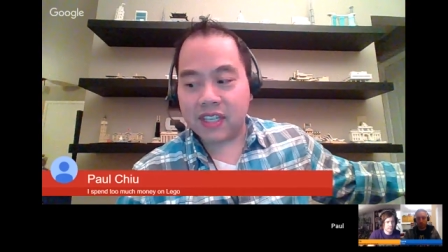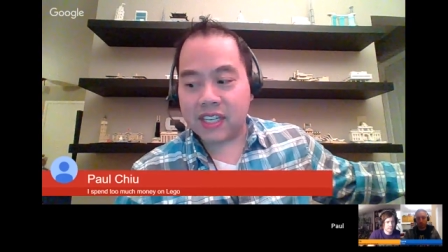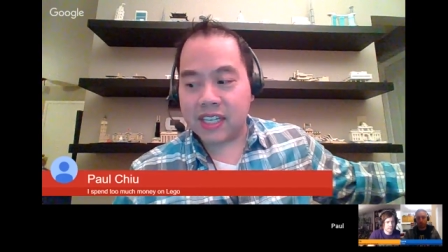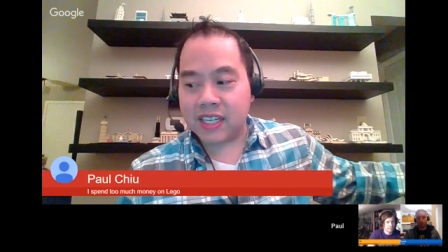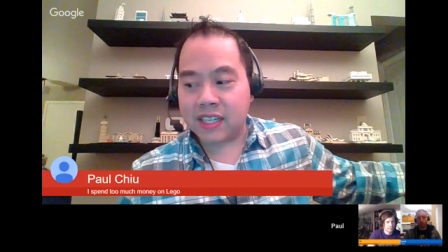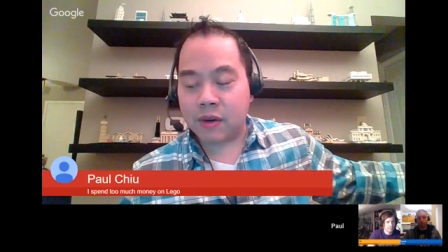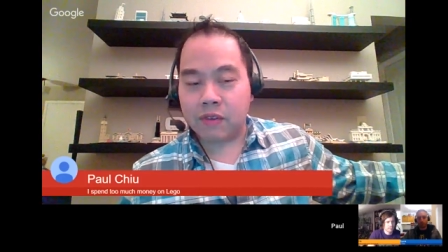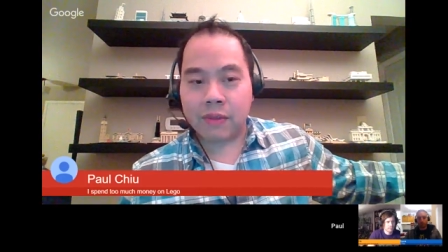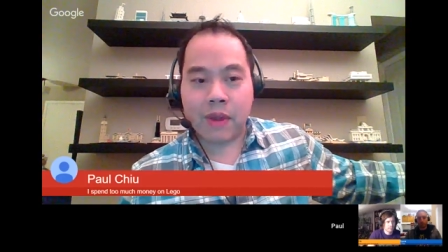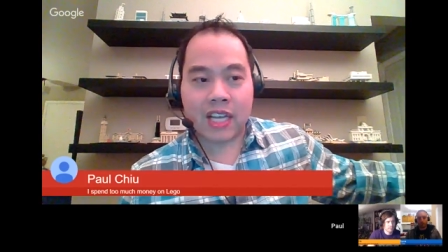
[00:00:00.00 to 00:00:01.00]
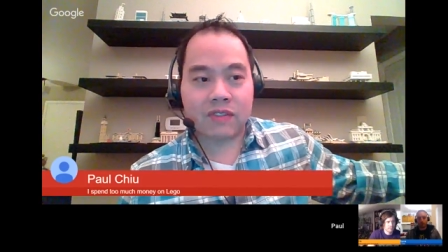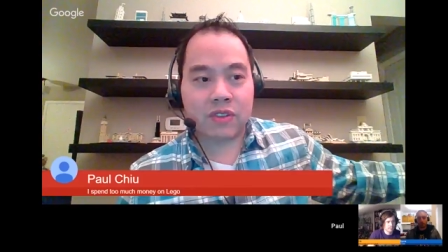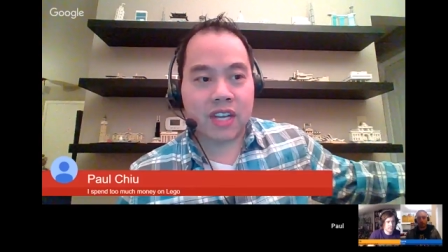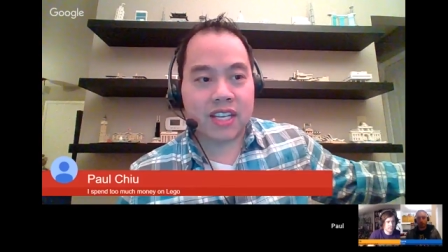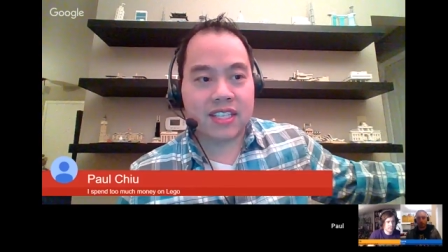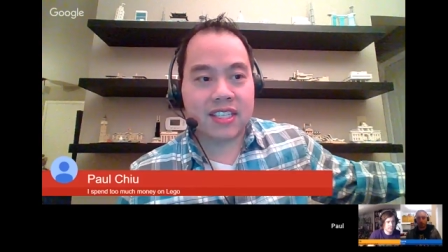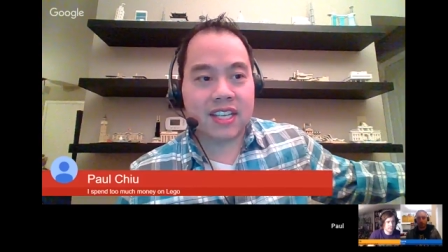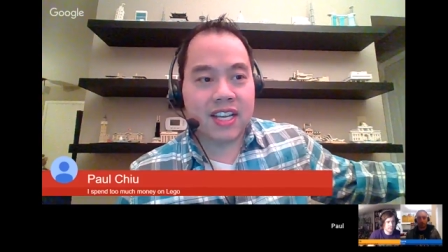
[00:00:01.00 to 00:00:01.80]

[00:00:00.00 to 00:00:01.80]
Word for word: uh, over the past few days.